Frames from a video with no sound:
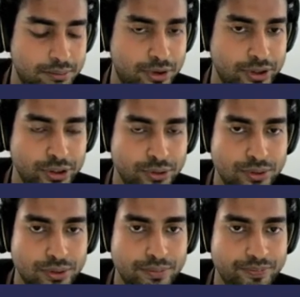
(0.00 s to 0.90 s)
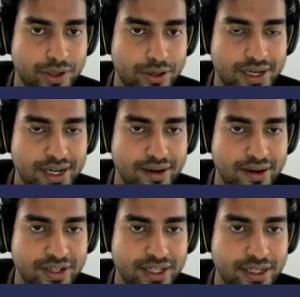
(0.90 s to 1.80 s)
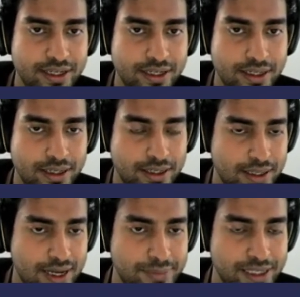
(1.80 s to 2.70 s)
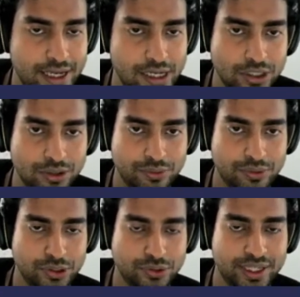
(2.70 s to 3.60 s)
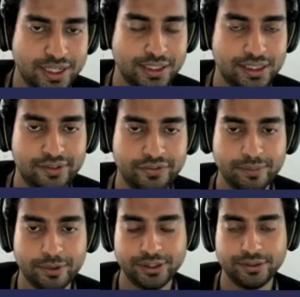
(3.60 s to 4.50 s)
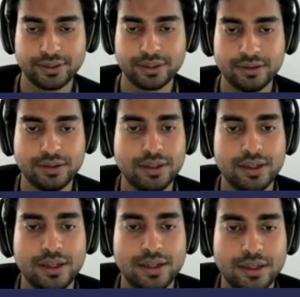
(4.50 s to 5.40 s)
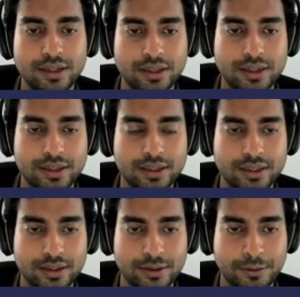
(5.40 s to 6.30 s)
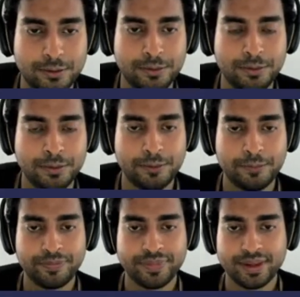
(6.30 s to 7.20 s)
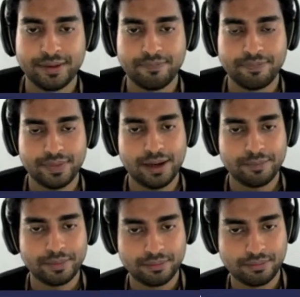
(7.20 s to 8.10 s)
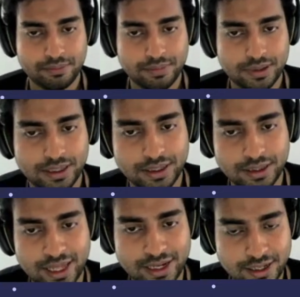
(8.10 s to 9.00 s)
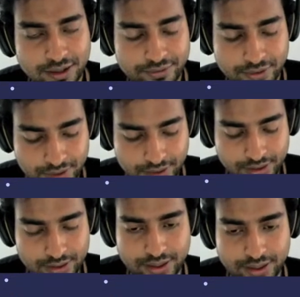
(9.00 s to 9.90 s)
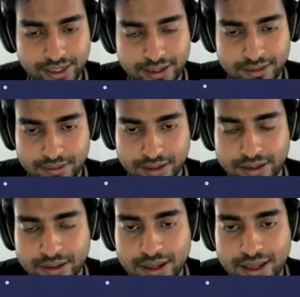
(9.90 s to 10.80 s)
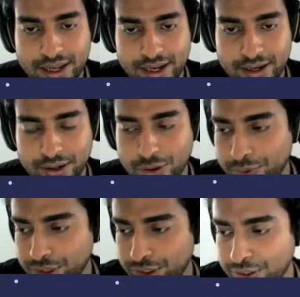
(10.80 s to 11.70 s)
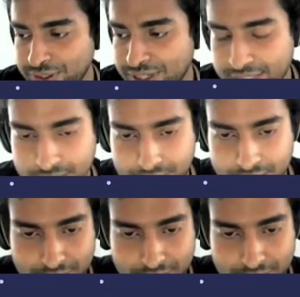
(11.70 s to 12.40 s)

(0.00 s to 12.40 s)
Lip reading: module or an NFT application using interNFT modules. So, yeah, thank you for joining in. Over to you, Nadia.